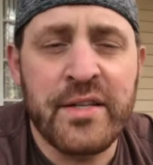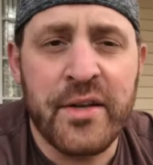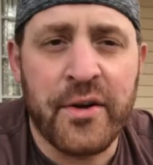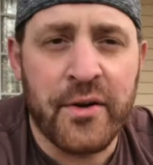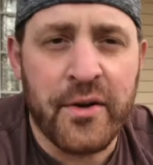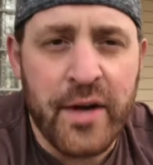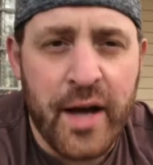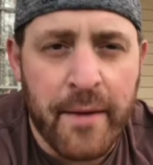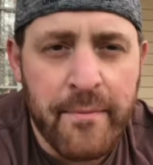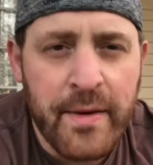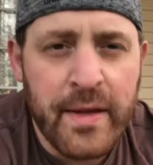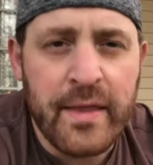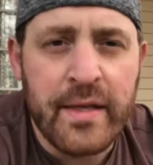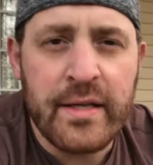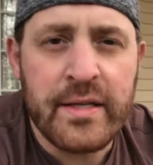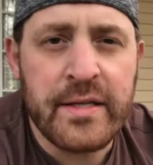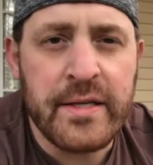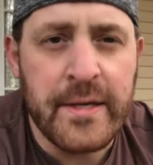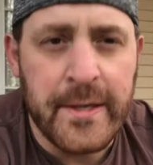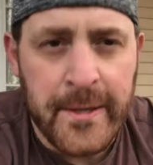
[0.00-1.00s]
that are coming
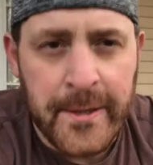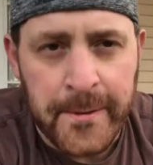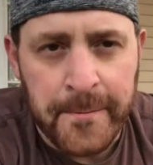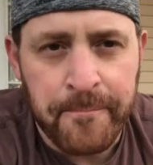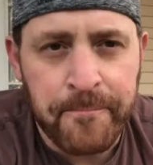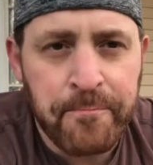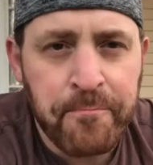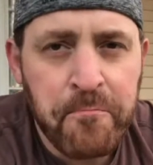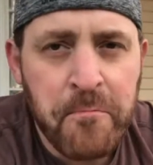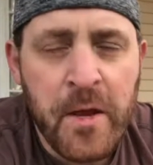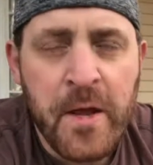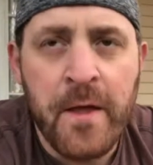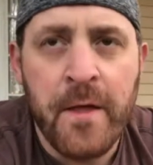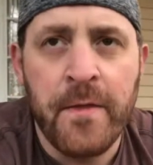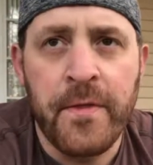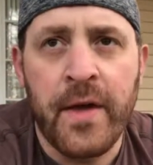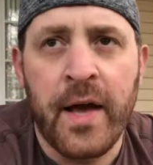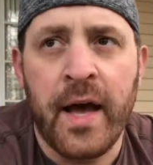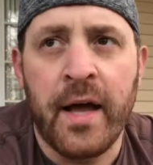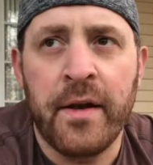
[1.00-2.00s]
this year
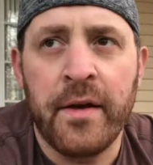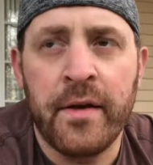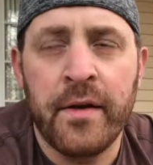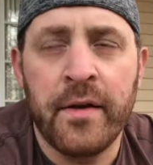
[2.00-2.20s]
that